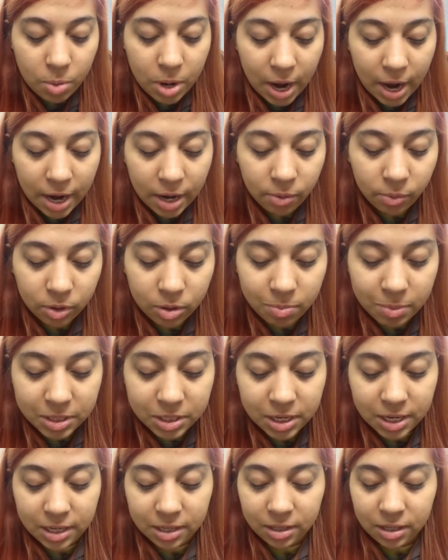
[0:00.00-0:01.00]
9 with Miss
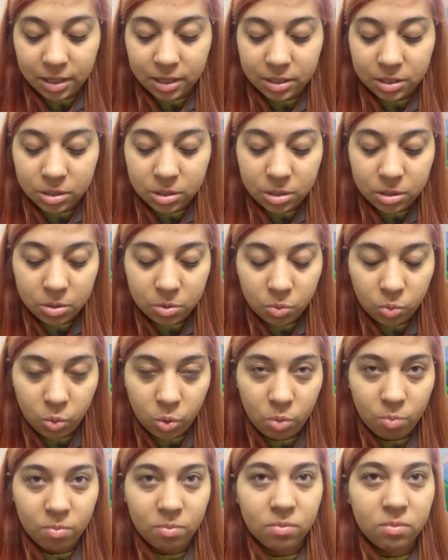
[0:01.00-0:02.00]
Higley's
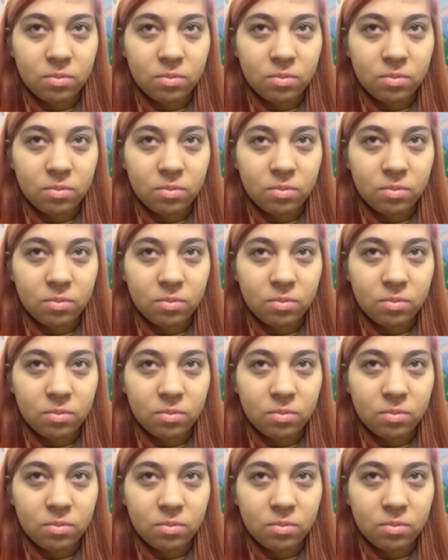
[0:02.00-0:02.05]
room.